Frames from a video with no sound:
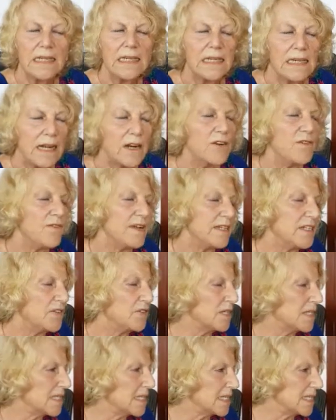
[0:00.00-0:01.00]
Ayurveda
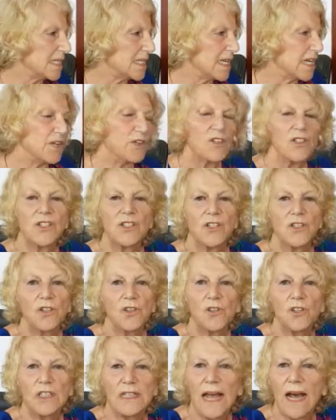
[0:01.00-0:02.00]
is the secret to
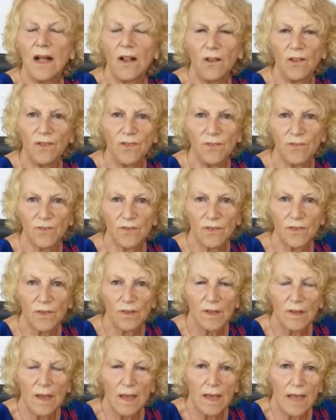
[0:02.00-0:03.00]
good health.
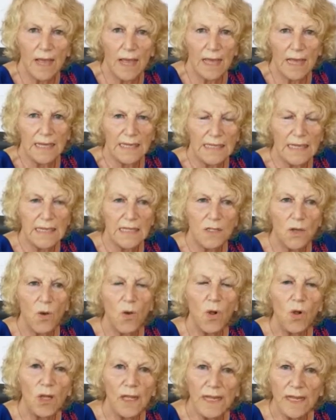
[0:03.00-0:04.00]
It is
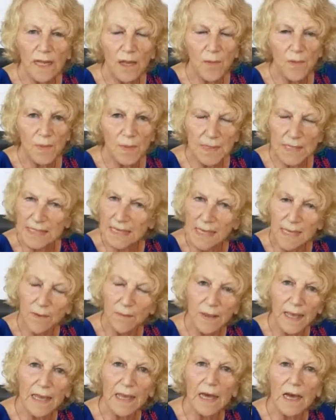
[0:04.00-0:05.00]
all-encompassing
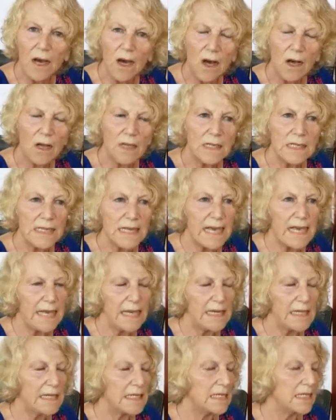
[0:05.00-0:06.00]
because
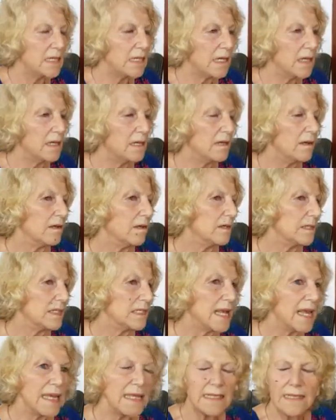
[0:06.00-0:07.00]
it
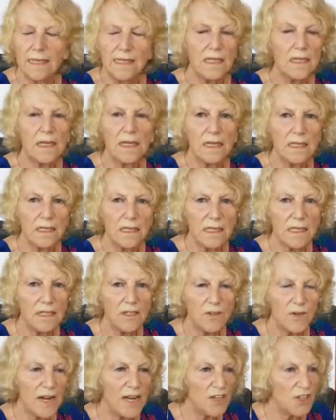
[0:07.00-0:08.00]
takes into
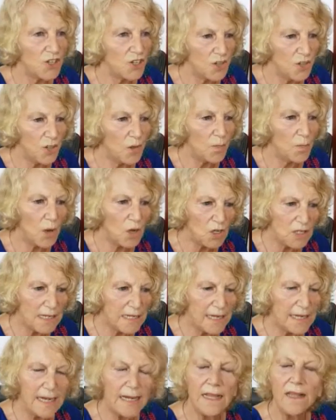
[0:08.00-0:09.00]
consideration the
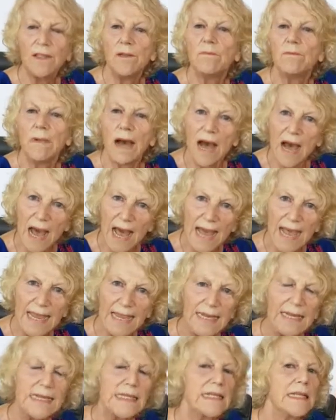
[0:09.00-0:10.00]
body, the
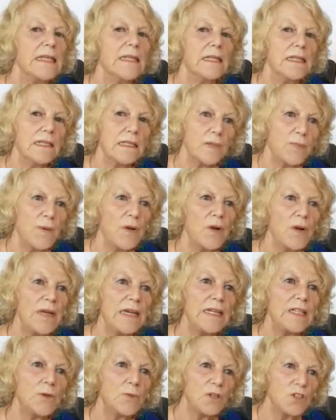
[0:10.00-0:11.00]
mind, and the
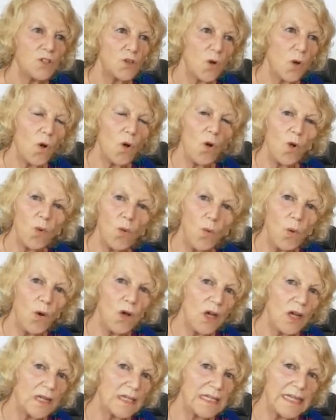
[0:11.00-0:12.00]
spirit, which all
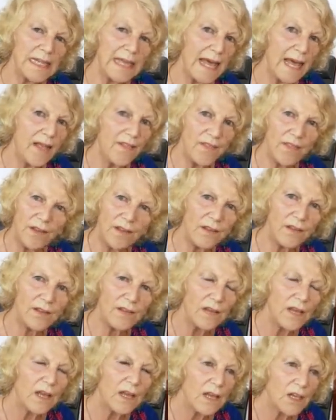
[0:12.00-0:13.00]
work together
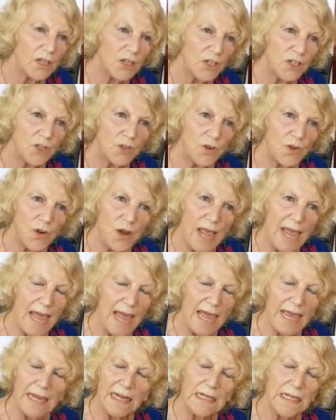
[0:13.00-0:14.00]
to
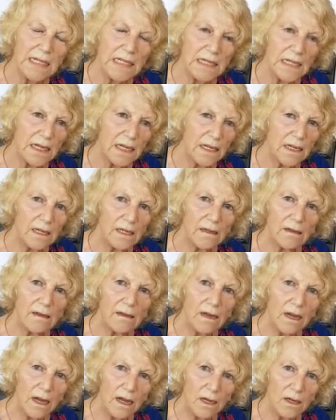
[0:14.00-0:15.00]
create
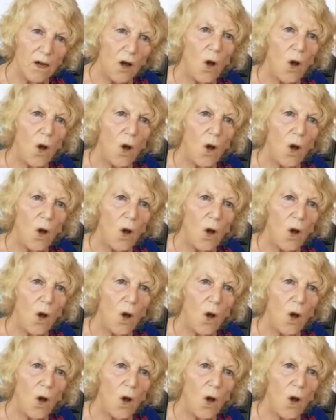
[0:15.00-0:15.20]
a